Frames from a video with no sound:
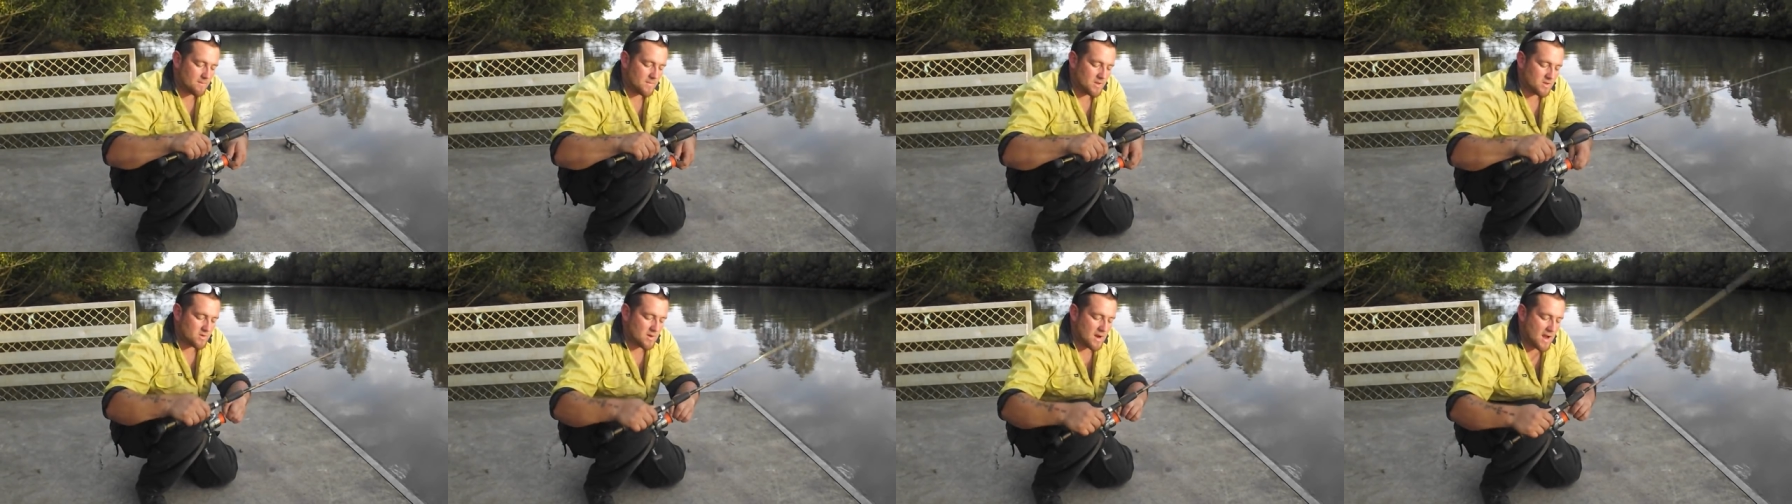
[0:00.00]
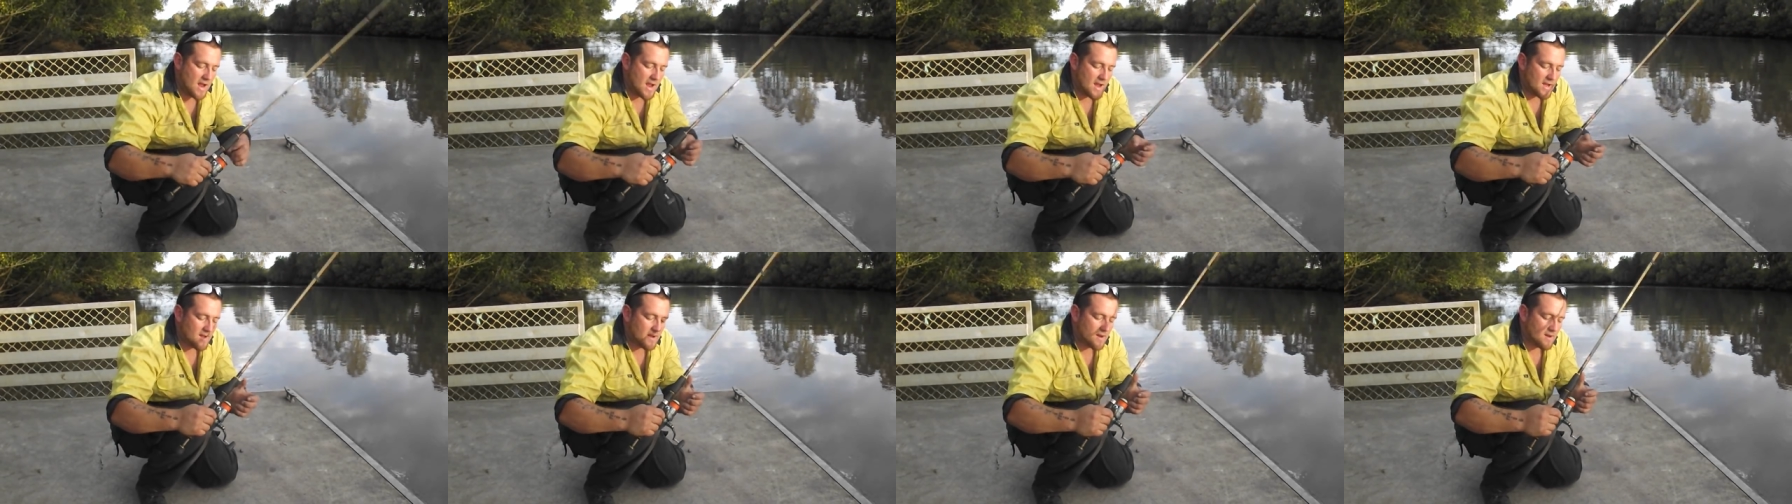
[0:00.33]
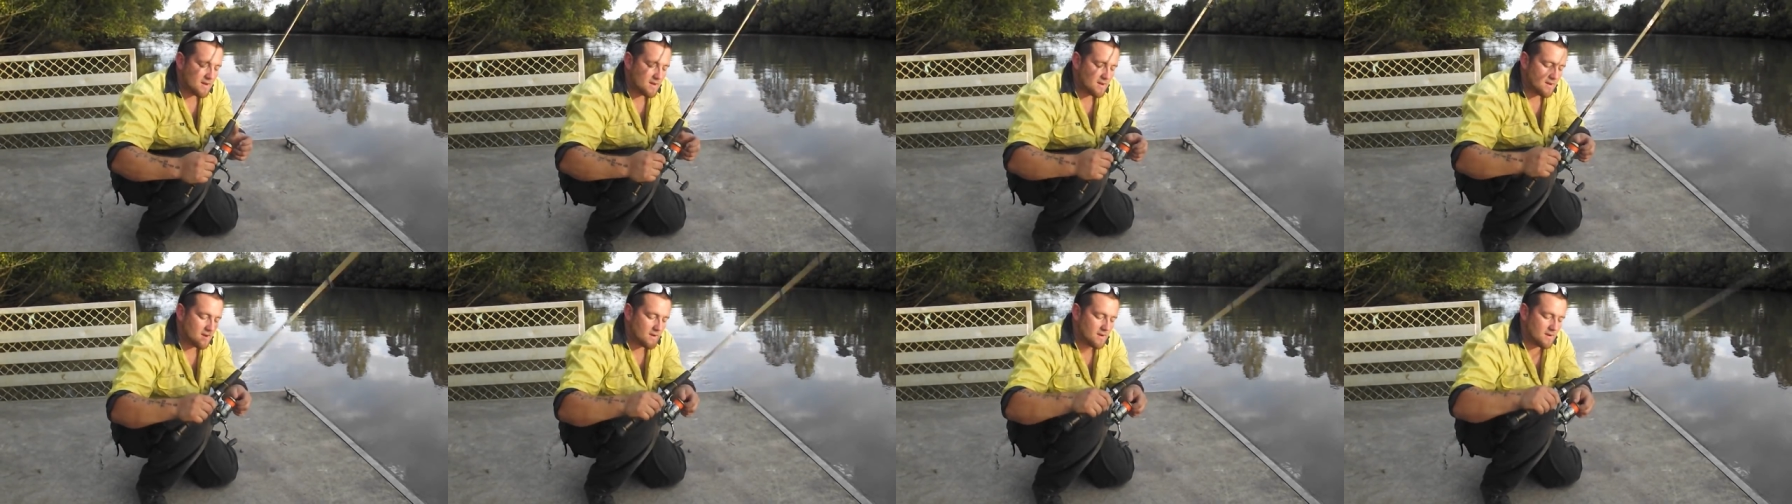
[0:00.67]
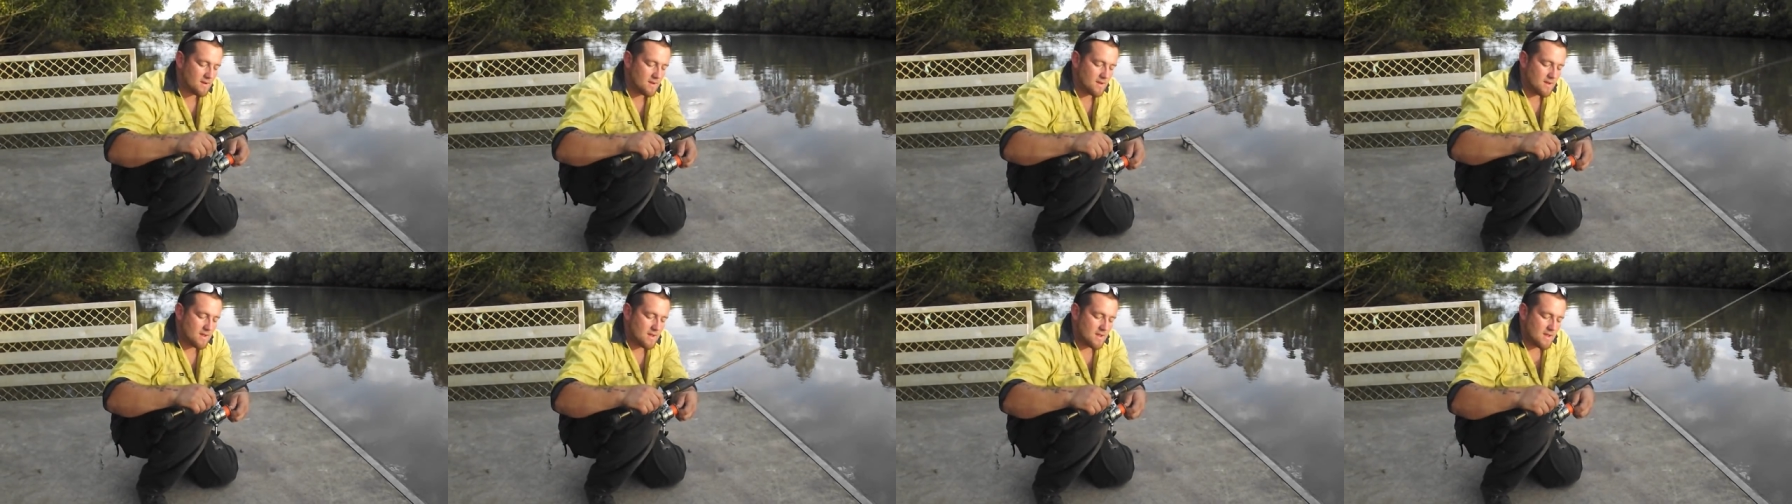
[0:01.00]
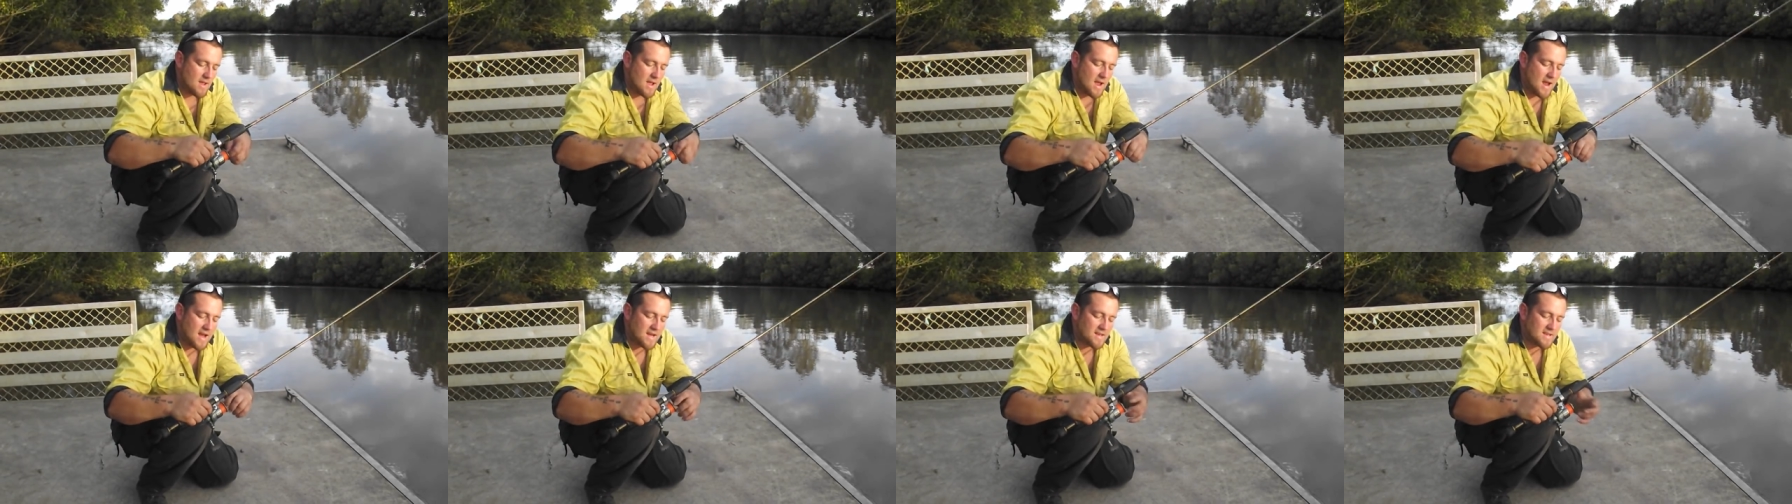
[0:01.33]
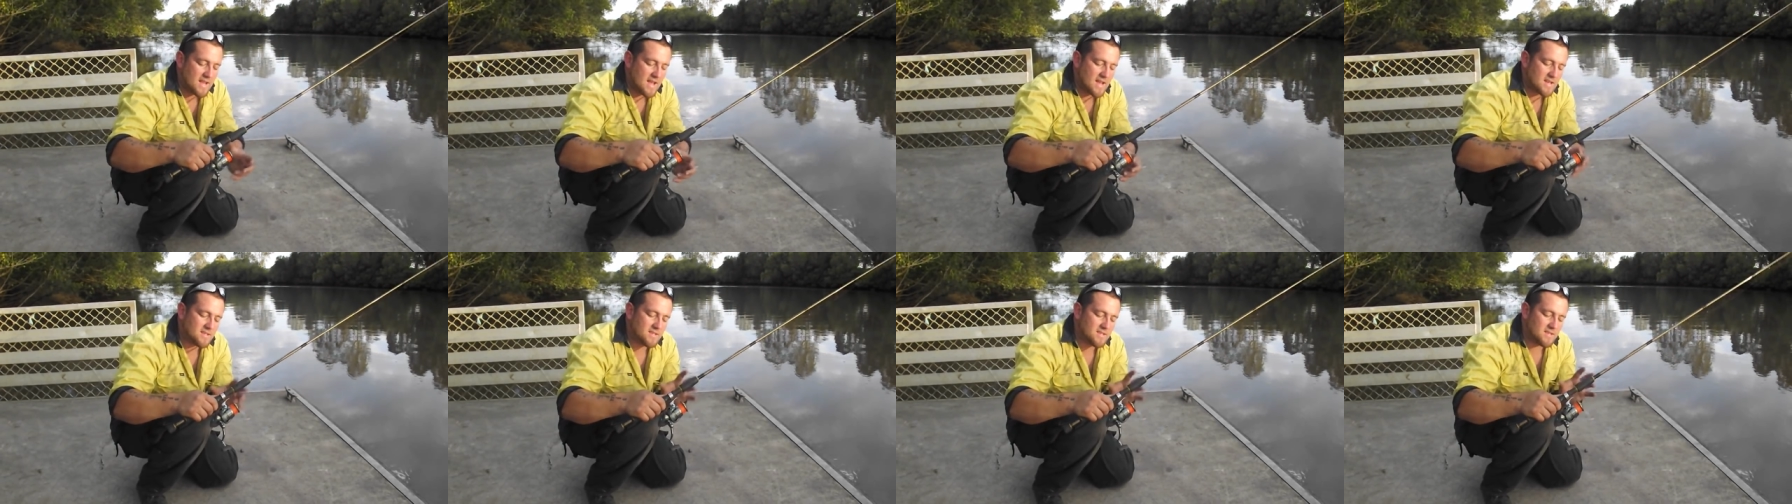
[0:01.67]
the drag, hey
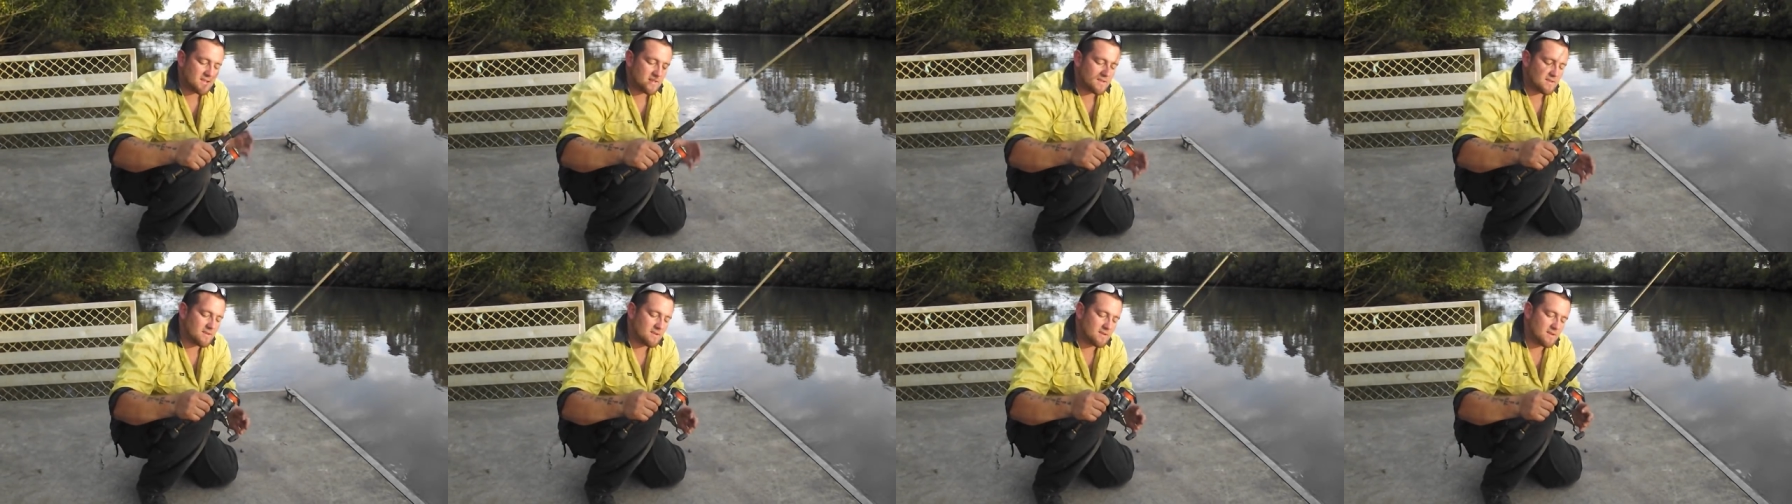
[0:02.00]
test it,